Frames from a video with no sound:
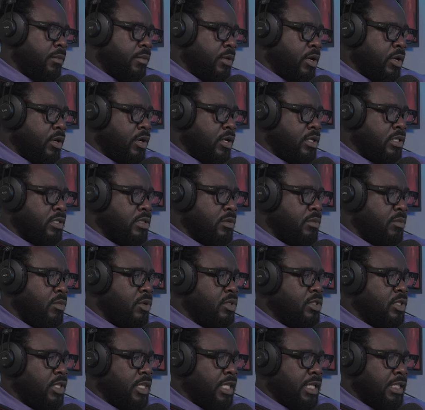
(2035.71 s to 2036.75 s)
Because
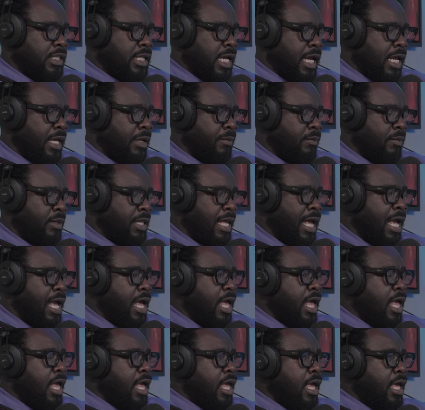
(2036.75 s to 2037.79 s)
most of the time,
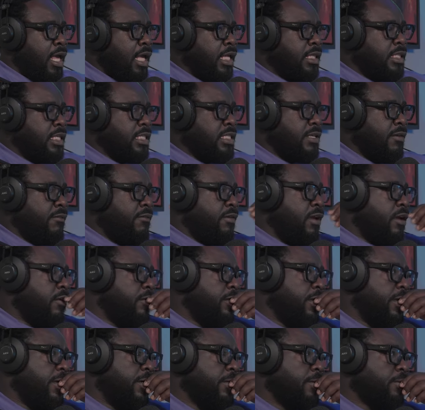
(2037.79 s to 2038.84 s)
it is a
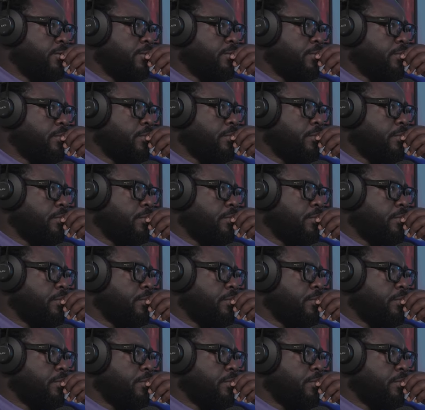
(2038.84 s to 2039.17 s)
very